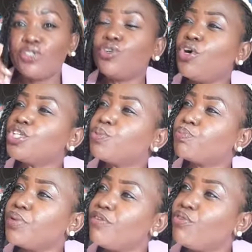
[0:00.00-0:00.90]
Don't
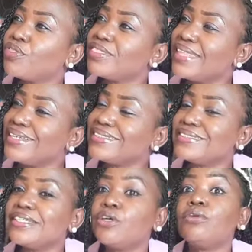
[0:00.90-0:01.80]
pray for that
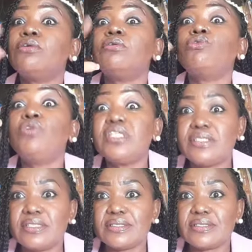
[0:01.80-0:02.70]

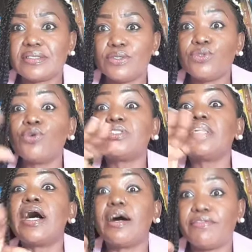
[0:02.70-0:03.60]
riches you don't
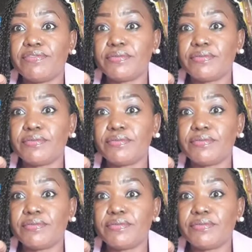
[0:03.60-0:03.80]
have.